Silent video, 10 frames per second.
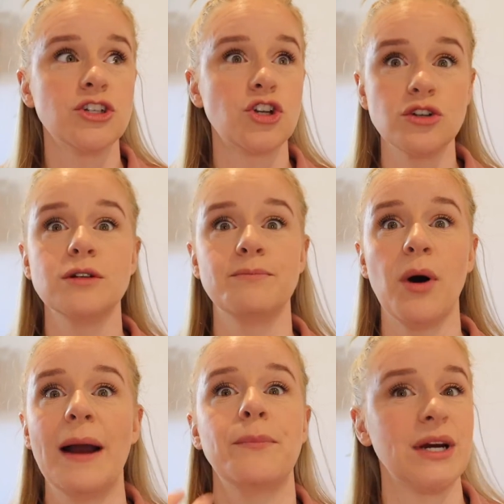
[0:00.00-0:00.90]
to
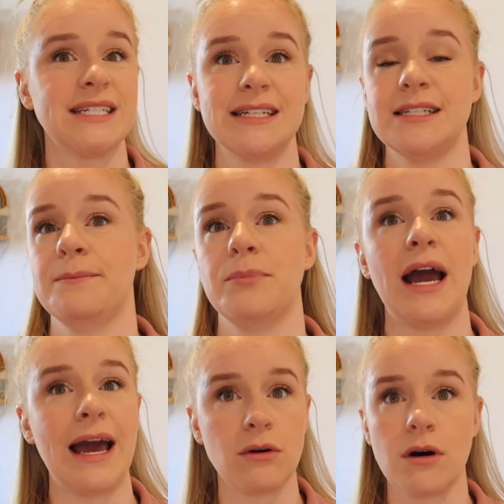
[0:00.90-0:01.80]
buy presents and
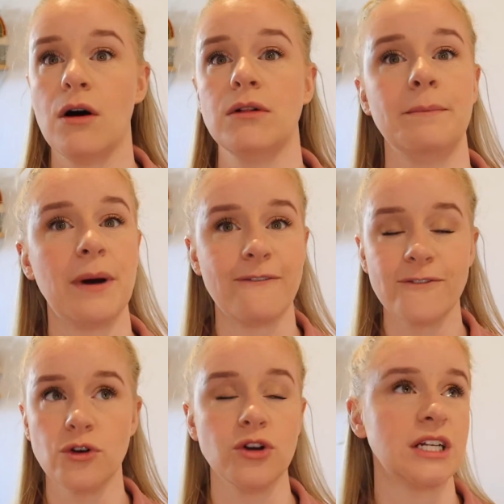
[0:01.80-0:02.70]
buy alcohol and buy
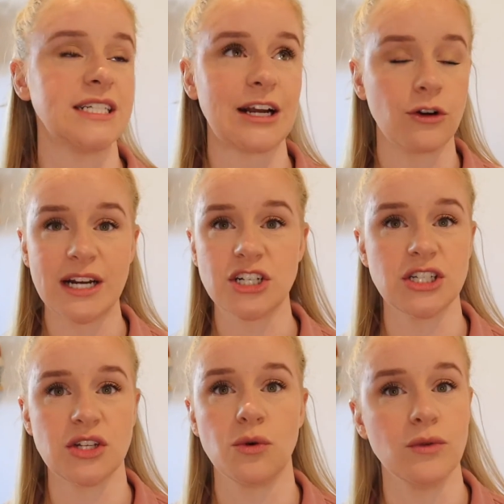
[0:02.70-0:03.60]
food and
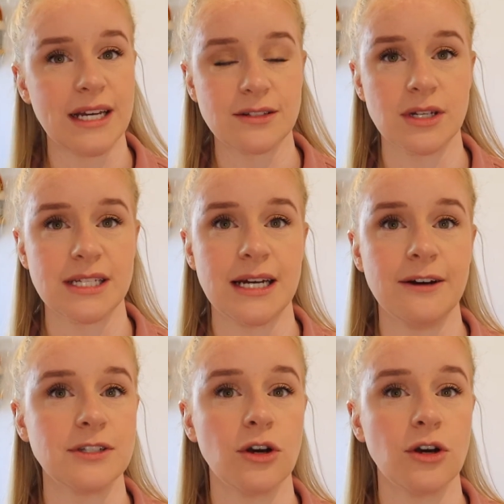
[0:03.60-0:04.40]
decorations and all that sort of stuff.